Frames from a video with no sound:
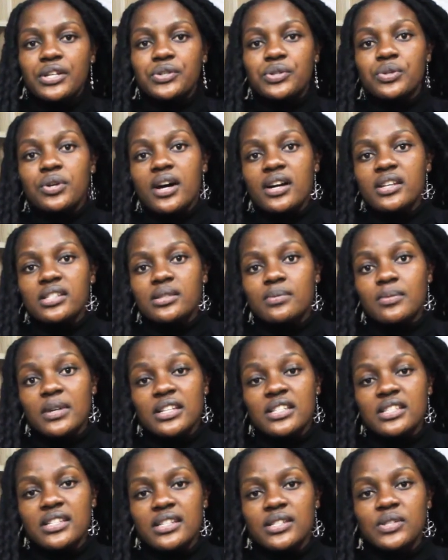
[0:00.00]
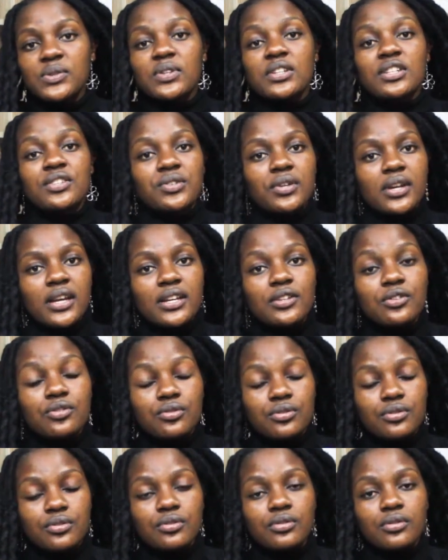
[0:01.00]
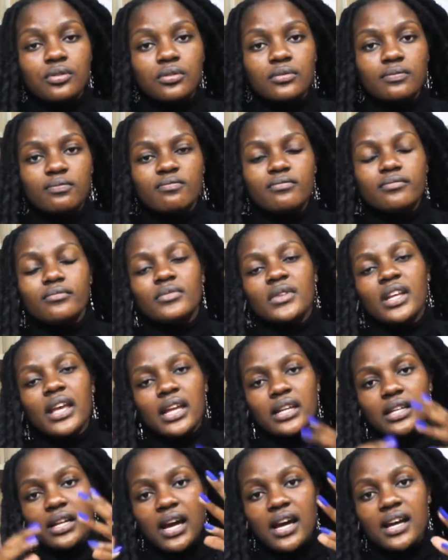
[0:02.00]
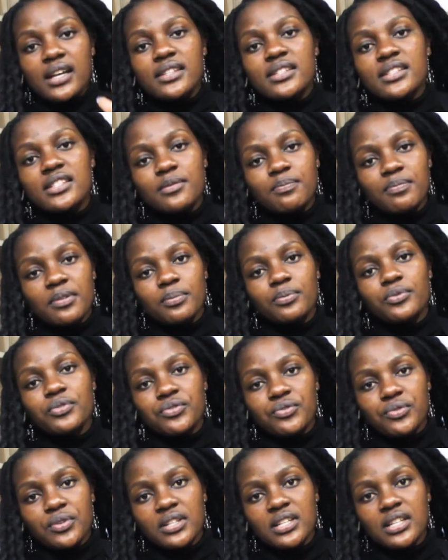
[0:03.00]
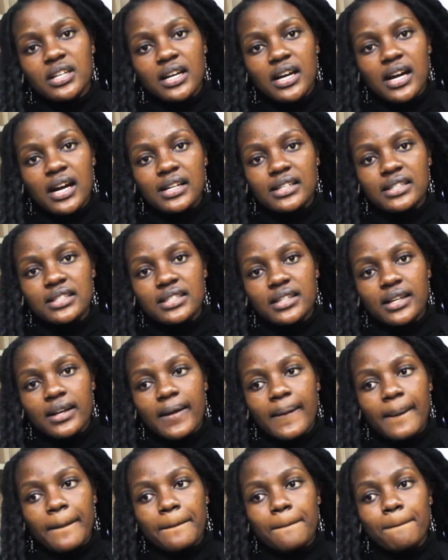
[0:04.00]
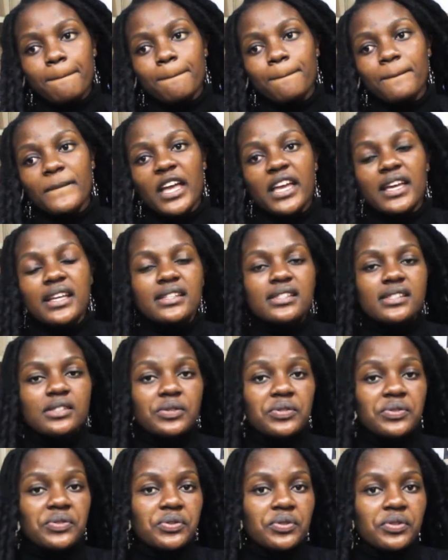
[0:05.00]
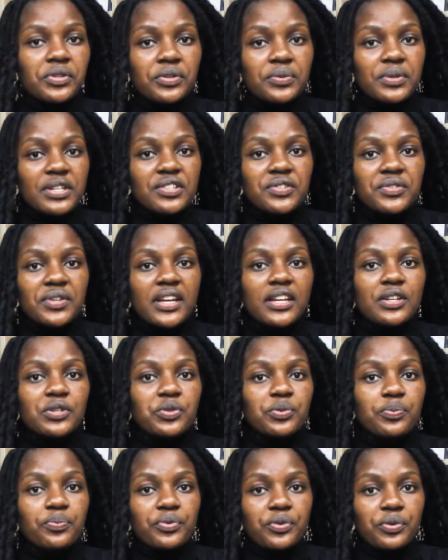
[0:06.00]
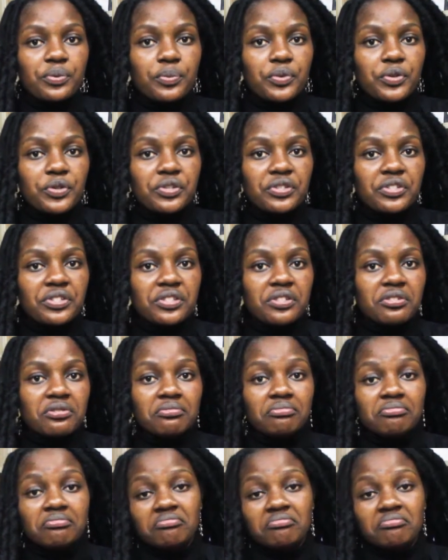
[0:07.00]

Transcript: So as much as you are trying to, you know, enhance people's reading culture, it's also we're trying to promote